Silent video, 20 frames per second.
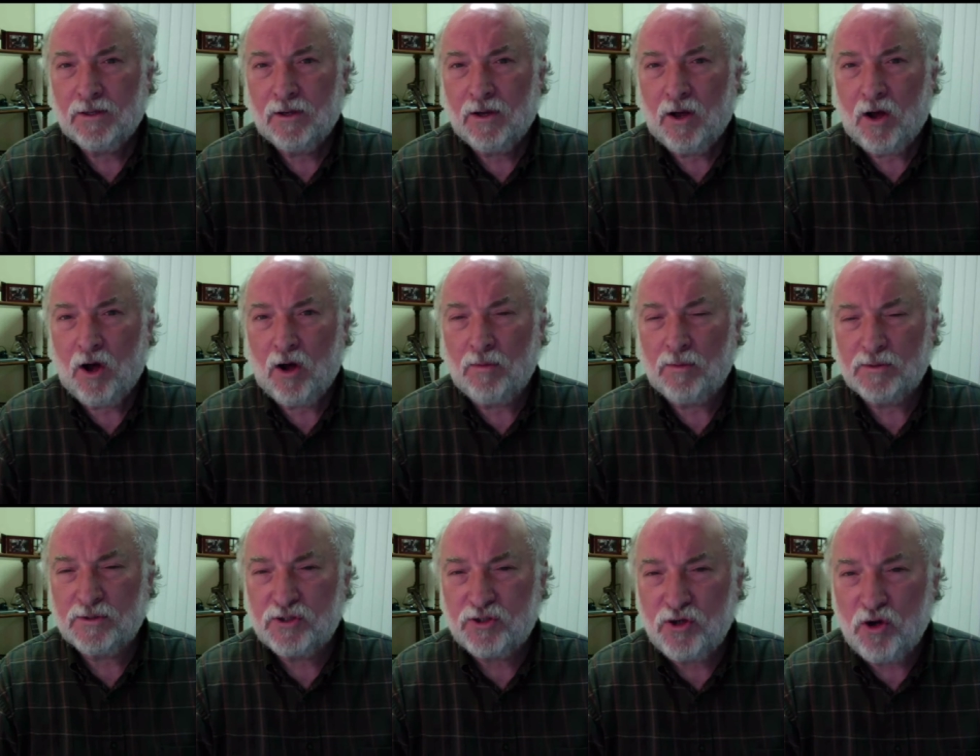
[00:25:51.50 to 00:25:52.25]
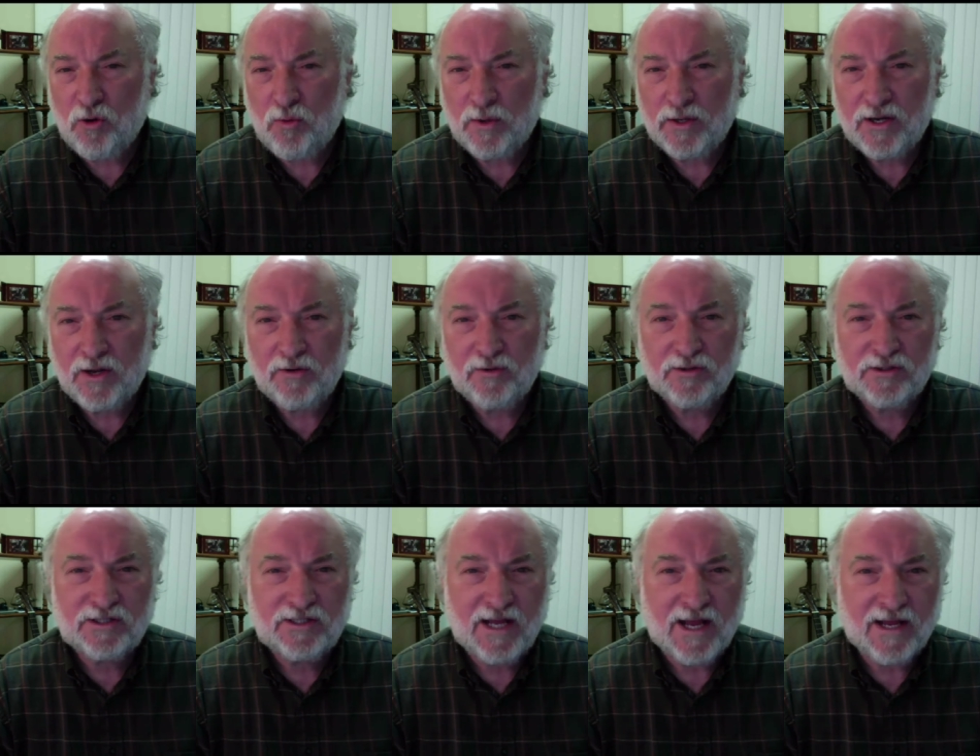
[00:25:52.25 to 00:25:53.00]
Almost no one
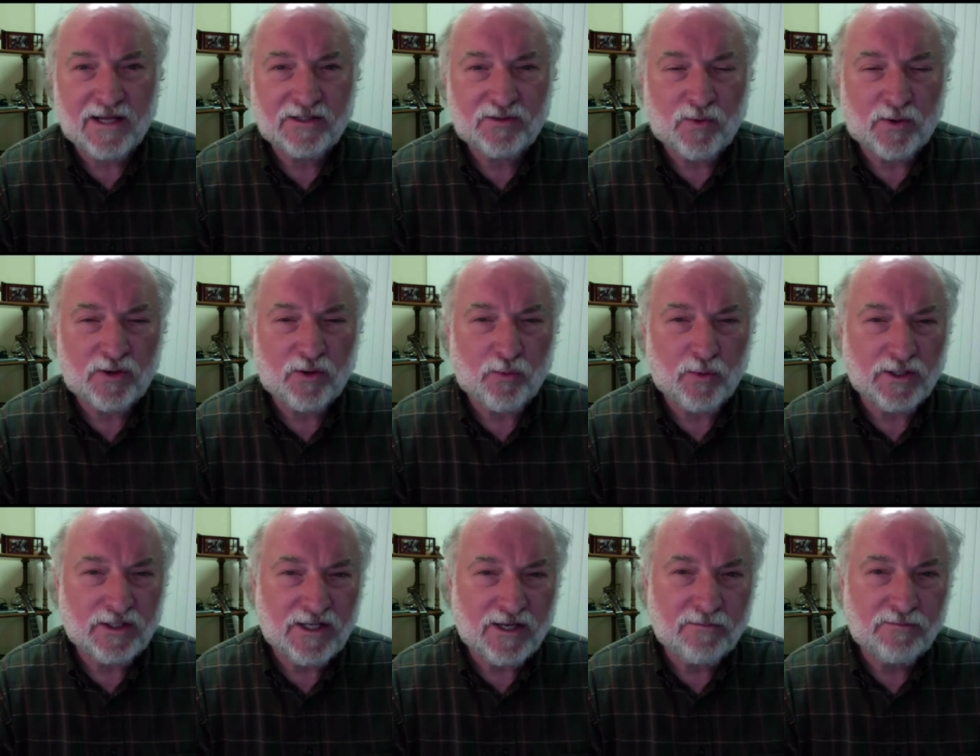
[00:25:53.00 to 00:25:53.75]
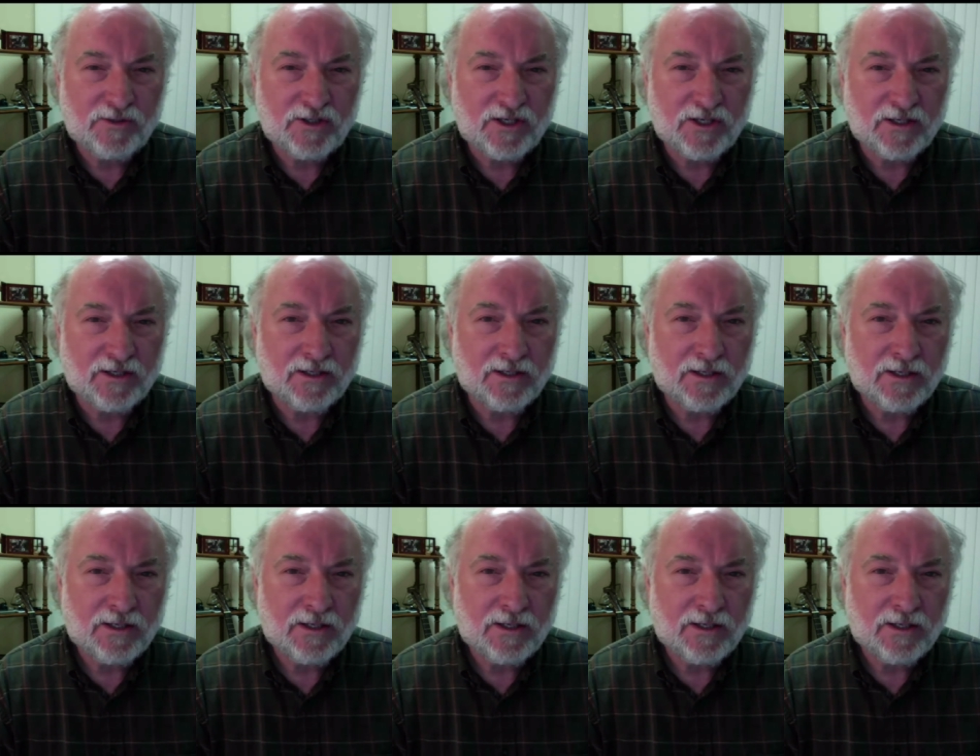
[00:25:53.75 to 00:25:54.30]
understands what the redemption